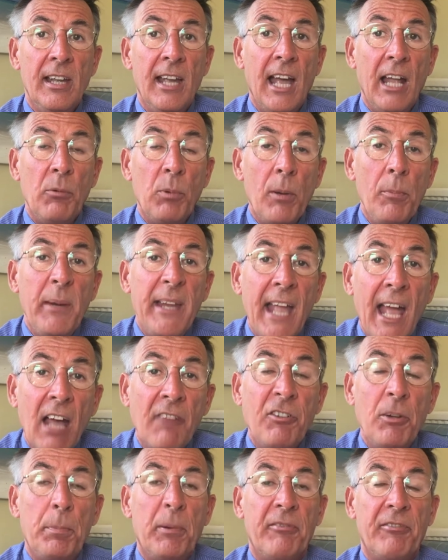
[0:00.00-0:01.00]
And when we
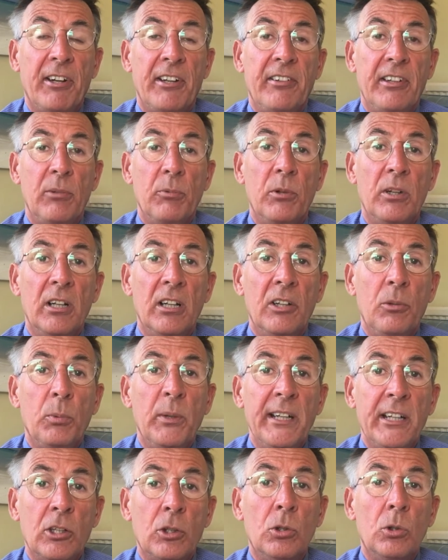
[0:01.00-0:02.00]
have a prophetic word,
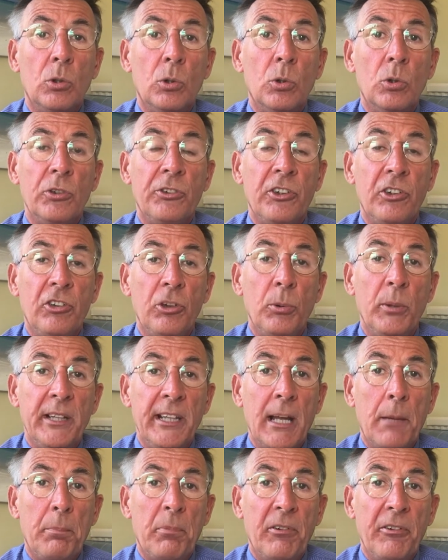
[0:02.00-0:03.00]
we're called to do a
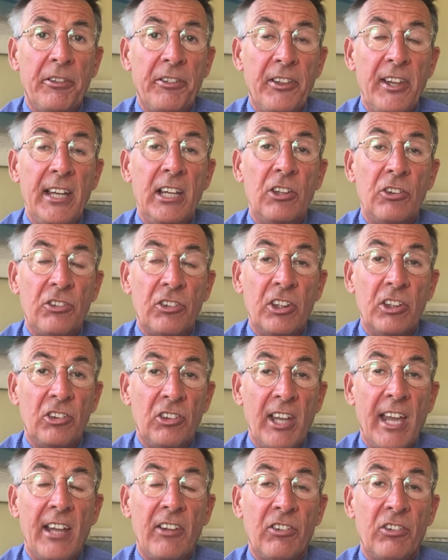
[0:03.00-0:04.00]
number of things to
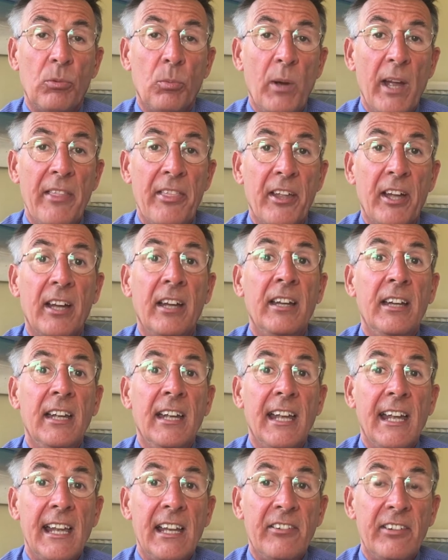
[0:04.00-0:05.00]
test whether
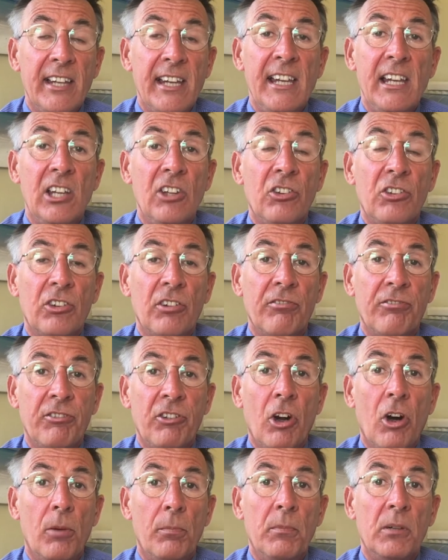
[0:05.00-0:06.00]
it is
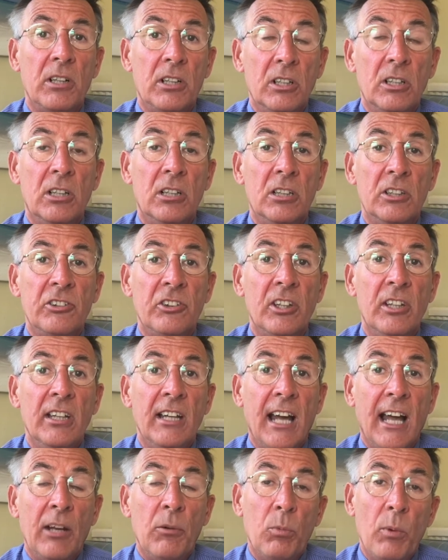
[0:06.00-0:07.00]
from God
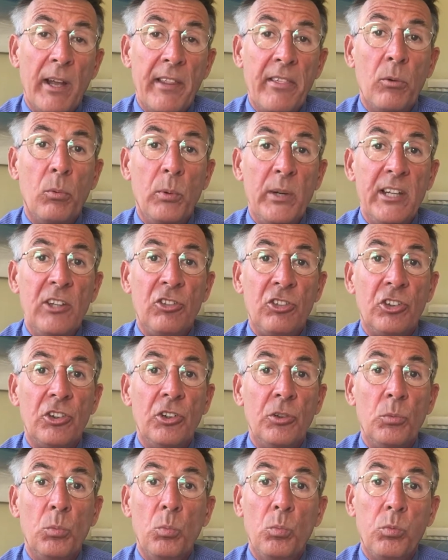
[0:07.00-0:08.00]
and whether we
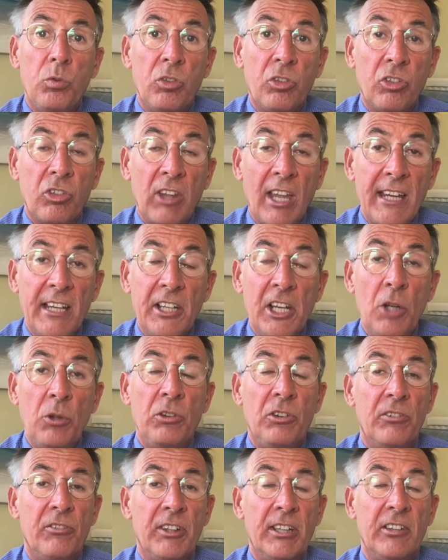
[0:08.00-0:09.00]
should take
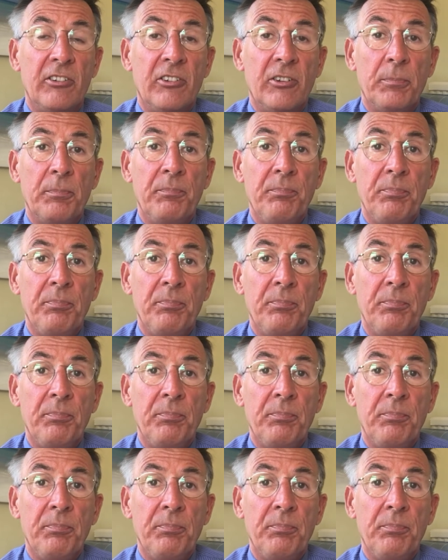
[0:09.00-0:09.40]
note of it.